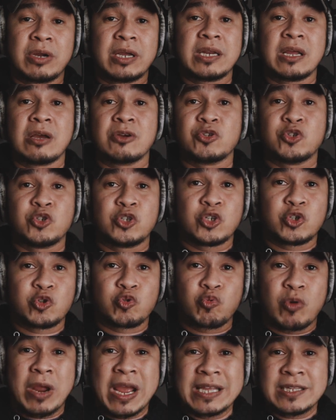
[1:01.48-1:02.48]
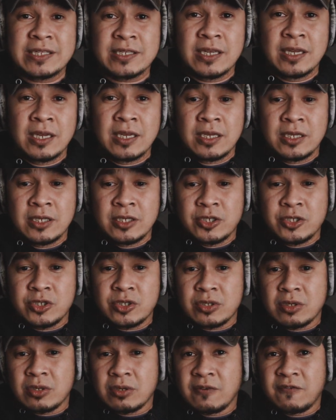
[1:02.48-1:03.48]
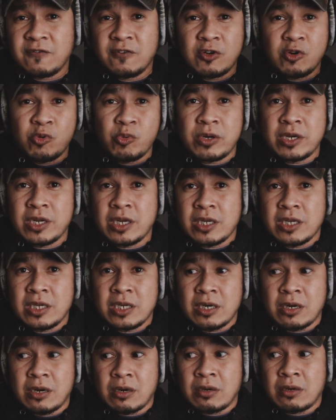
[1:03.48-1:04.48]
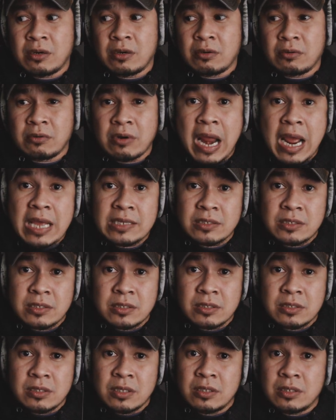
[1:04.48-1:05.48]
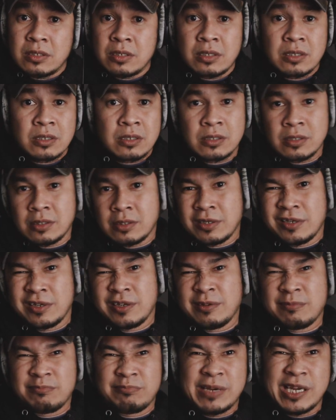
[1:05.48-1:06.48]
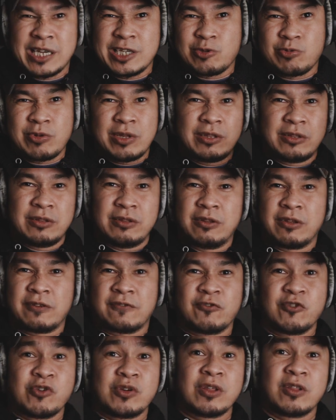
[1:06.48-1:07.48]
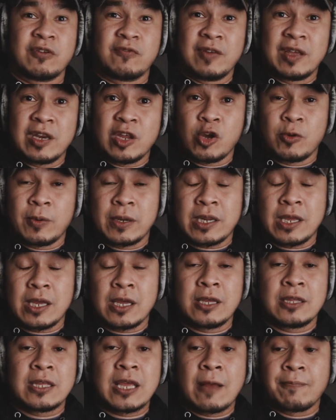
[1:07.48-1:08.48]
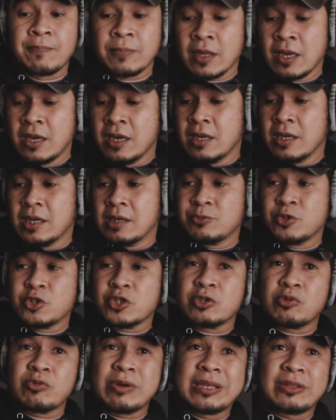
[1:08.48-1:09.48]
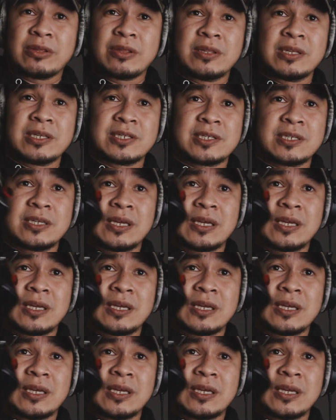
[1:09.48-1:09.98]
right now is just rant. So if you don't want to hear rants, then might as well look for another video. But yeah, I'm just gonna rant on this.